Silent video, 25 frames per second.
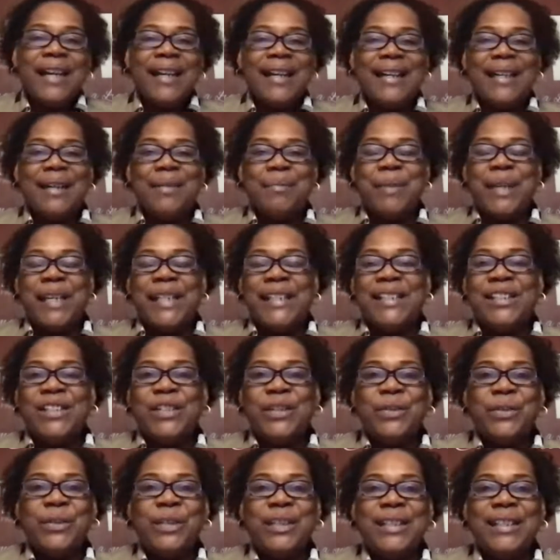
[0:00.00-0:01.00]
Um, and
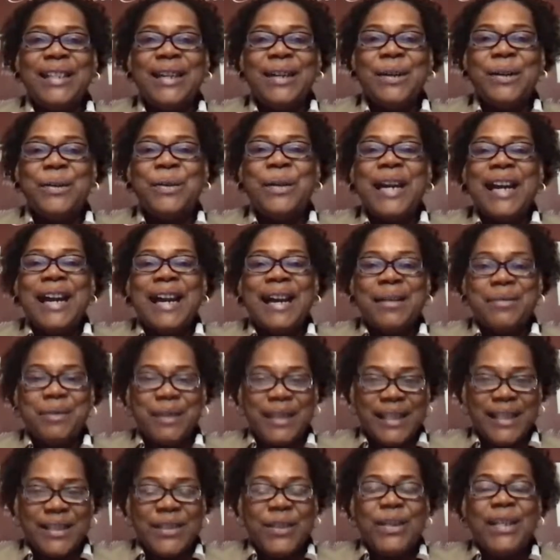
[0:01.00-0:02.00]
so, you know, I'm
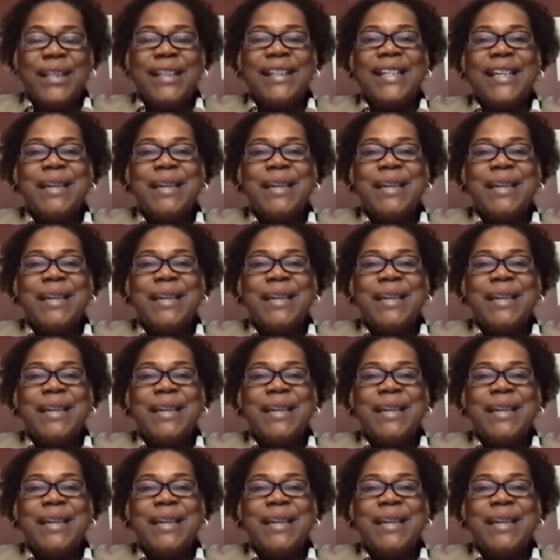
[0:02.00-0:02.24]
just going